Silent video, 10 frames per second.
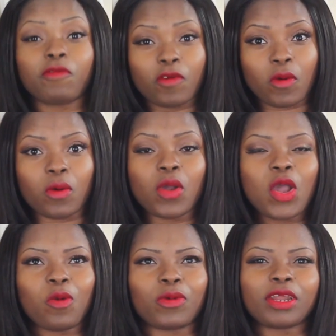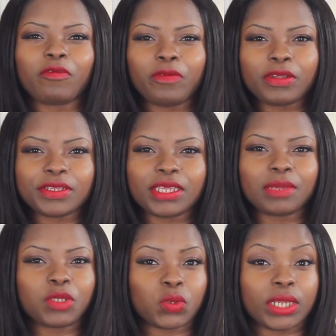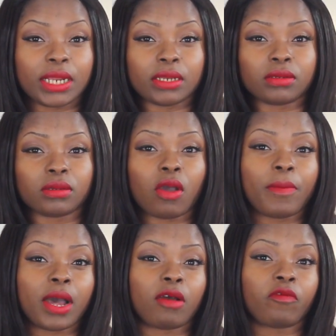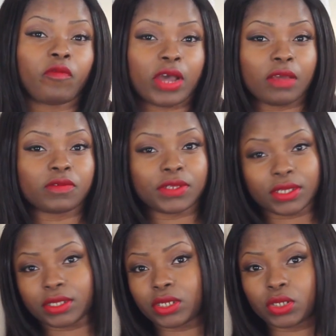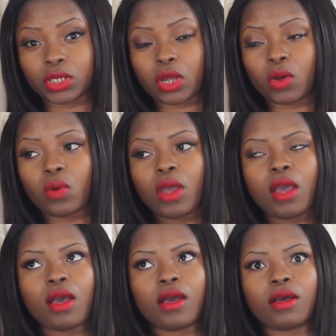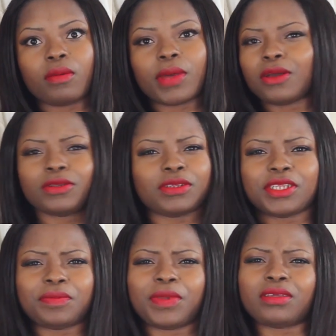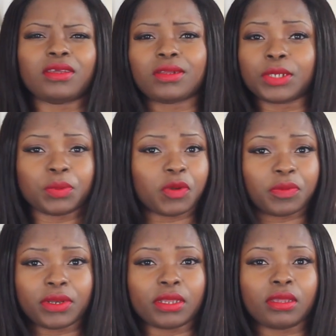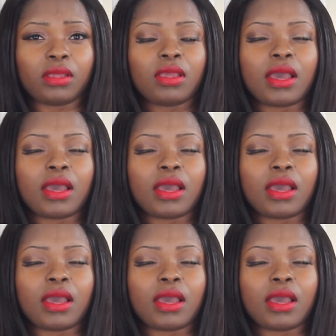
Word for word: Four, when I first came to England about five or six years ago, um, I couldn't speak English properly.